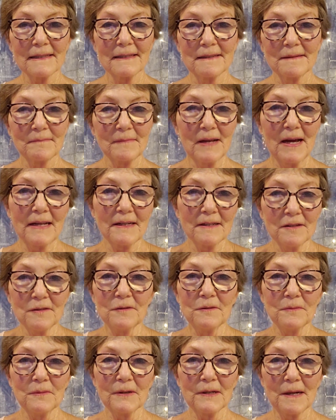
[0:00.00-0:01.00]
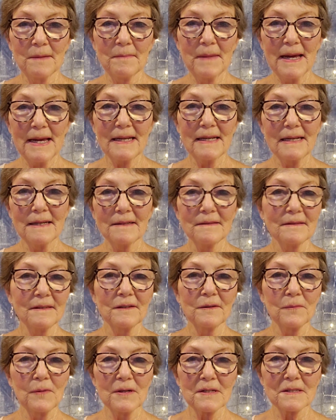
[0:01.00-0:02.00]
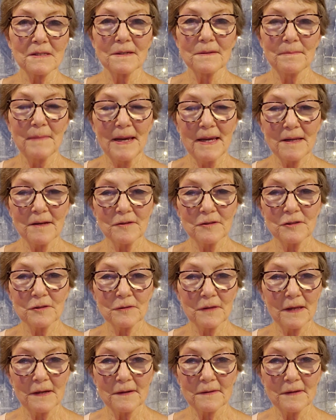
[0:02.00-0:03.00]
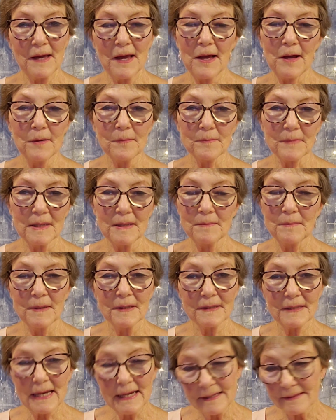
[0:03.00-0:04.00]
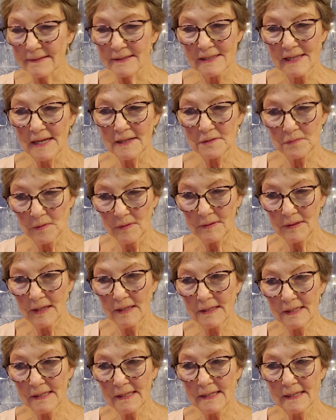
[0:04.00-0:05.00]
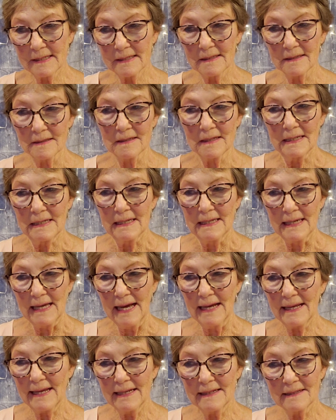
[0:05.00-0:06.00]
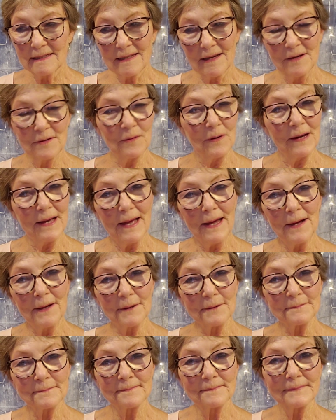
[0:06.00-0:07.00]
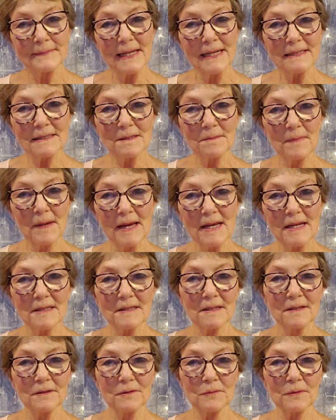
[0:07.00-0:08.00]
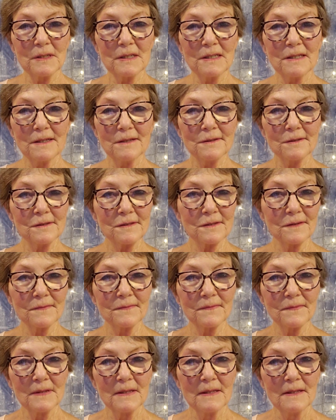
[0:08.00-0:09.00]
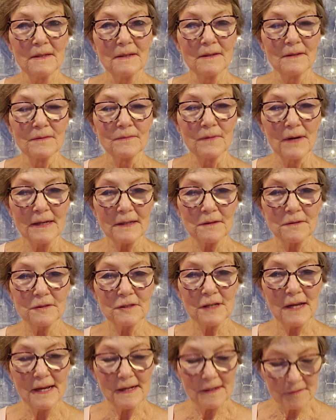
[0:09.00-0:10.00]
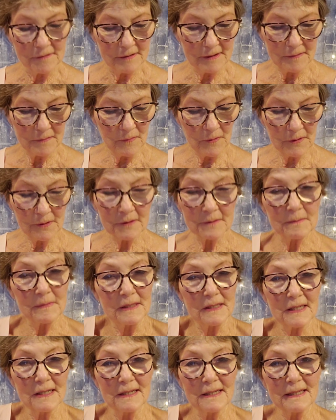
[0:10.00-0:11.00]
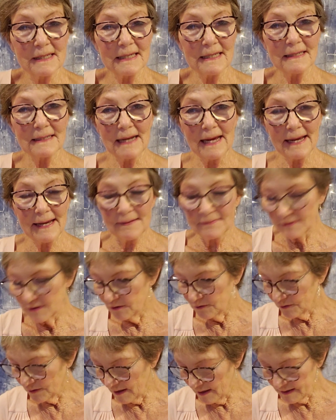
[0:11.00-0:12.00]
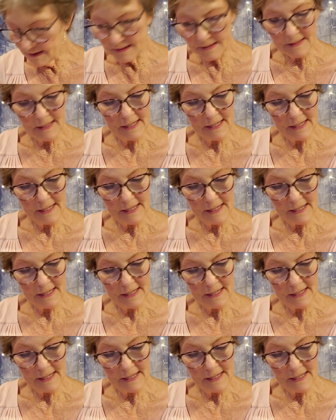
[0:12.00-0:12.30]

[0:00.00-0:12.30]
That I knew when I made it, and there wasn't a manager there to help me, but that's what they did, and I had to go, wow, that's amazing. 3 years of record shattering work, but then again, I have to trust